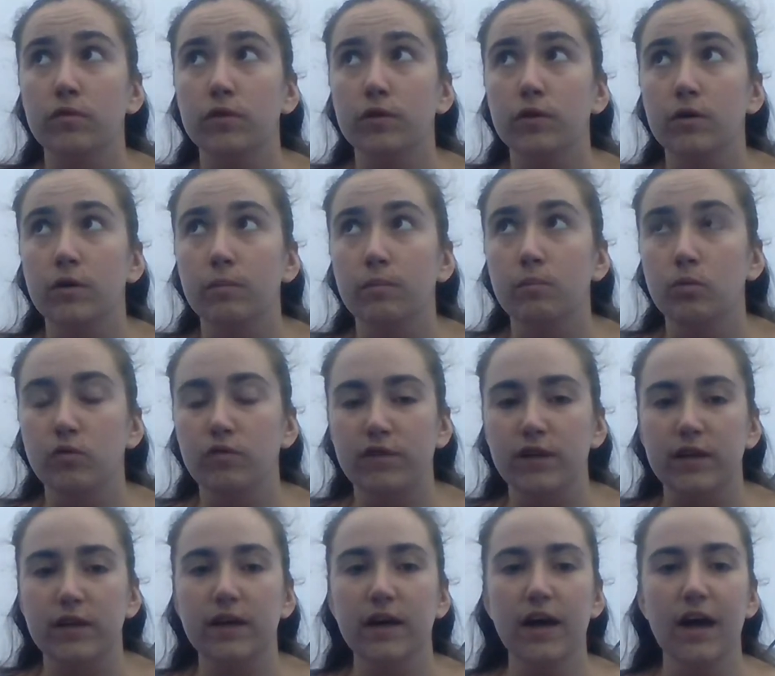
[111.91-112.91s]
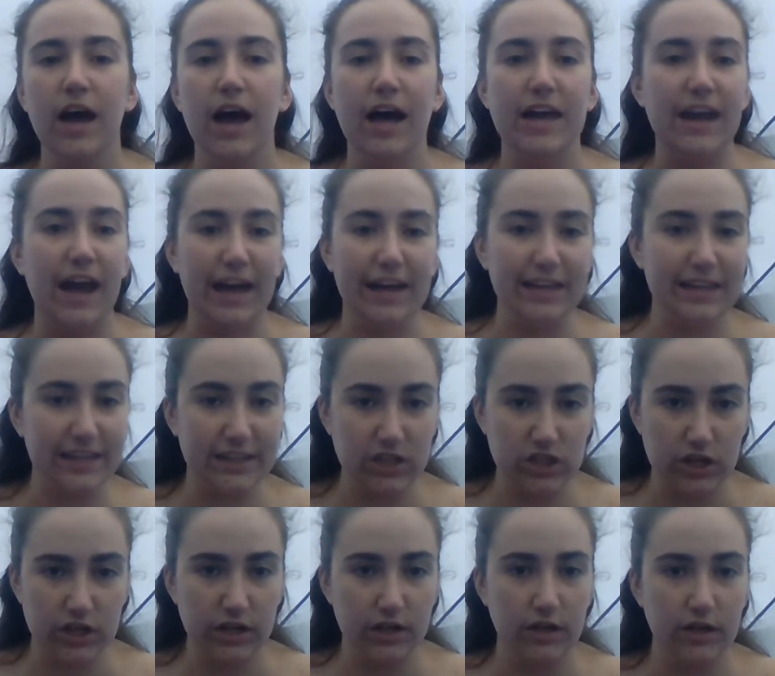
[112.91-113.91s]
movie
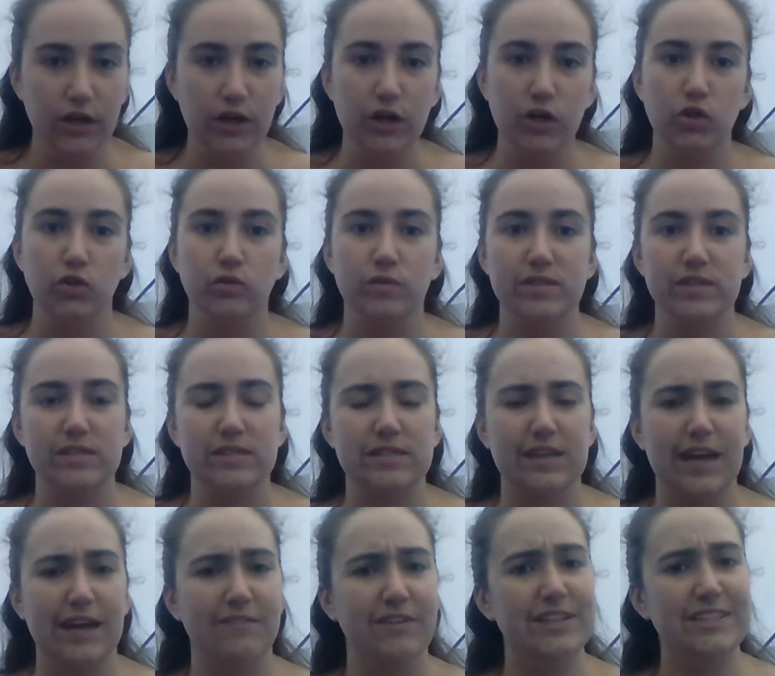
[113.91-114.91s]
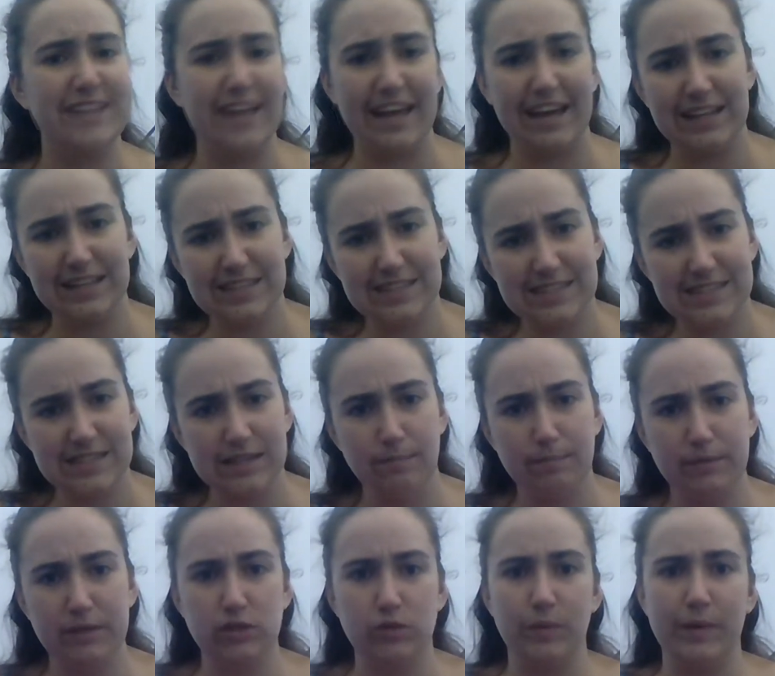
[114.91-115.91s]
Annihilation uses kind of a dance
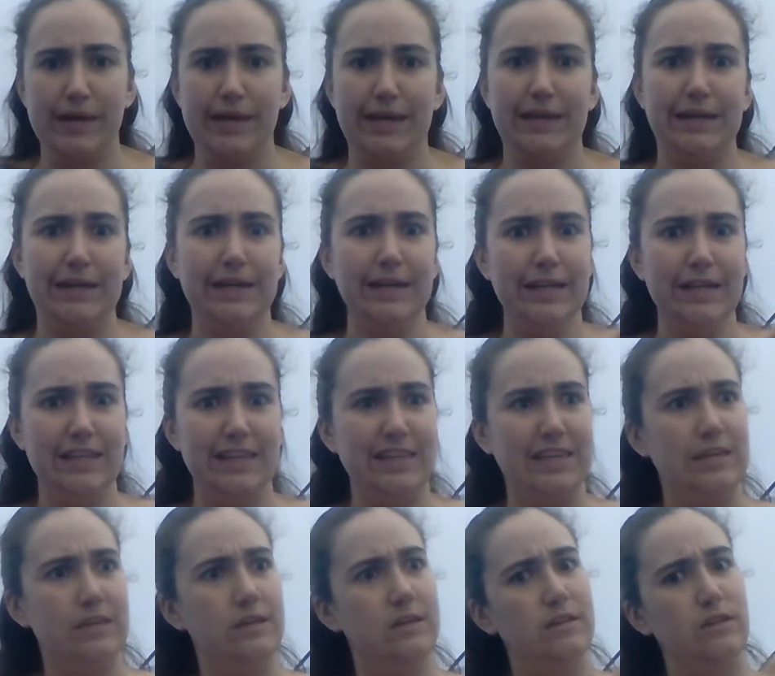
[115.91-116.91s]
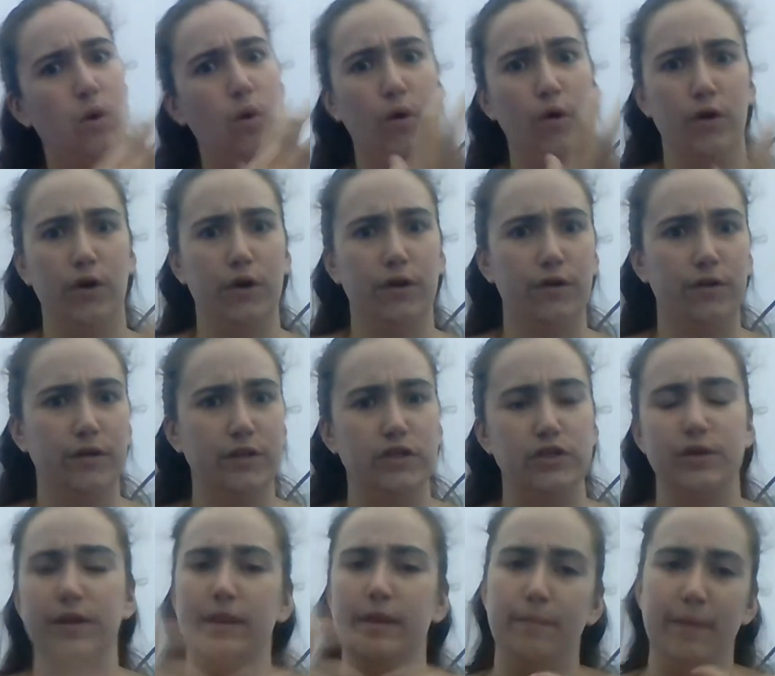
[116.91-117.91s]
between the horror creature
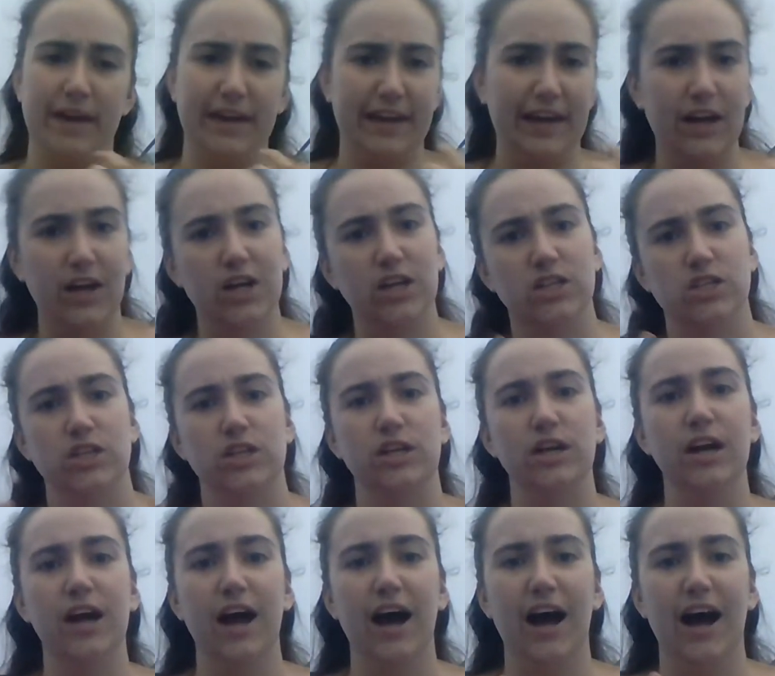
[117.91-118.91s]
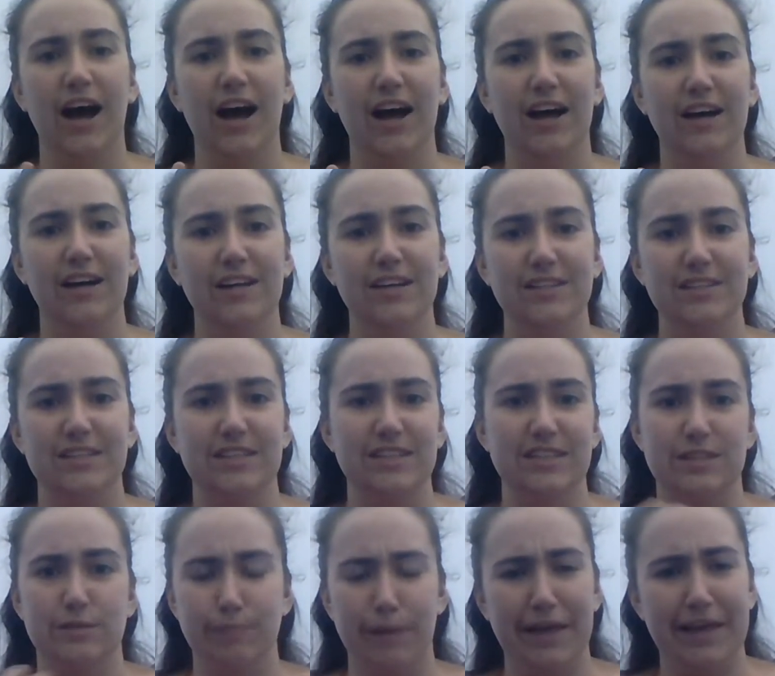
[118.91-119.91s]
and the main character to
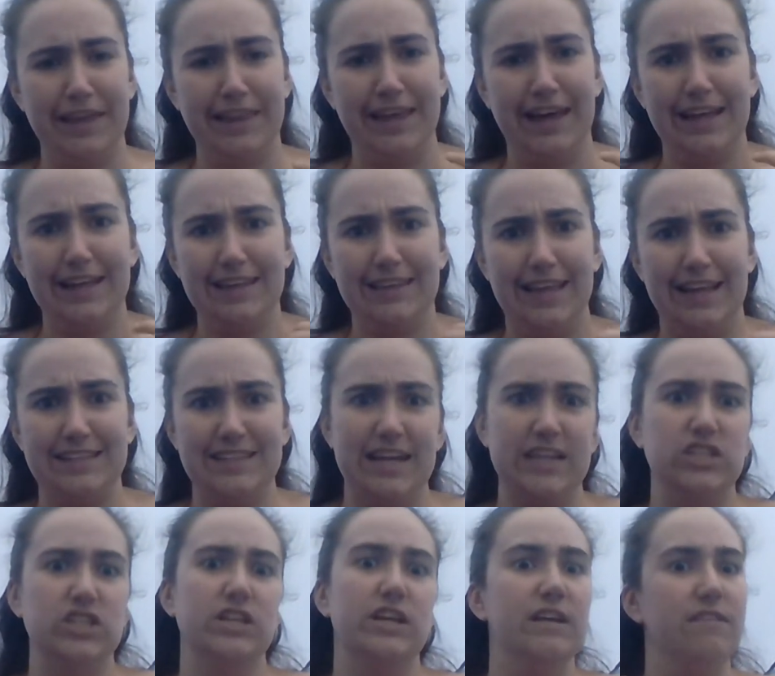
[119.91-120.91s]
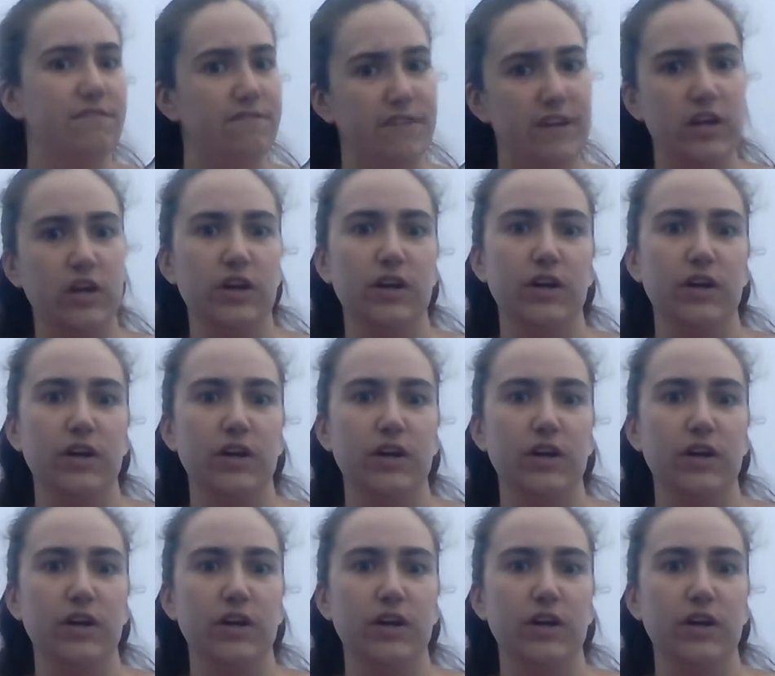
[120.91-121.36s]
display that tension and fear